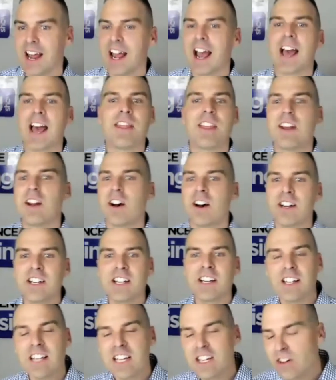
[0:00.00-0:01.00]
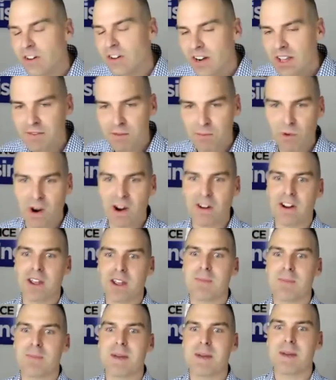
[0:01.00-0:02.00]
And then I'd nearly not even worry
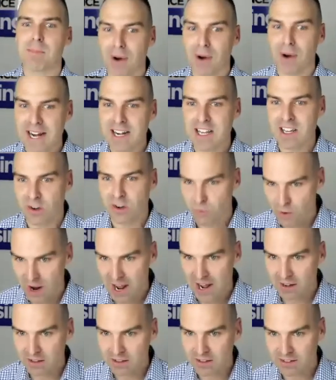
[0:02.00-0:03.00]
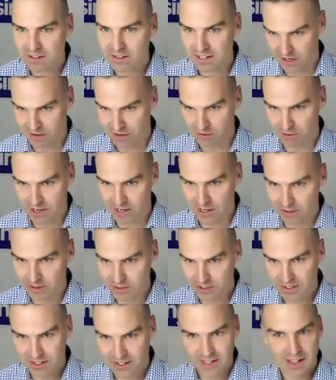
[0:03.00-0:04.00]
about branding it well in Grill'd,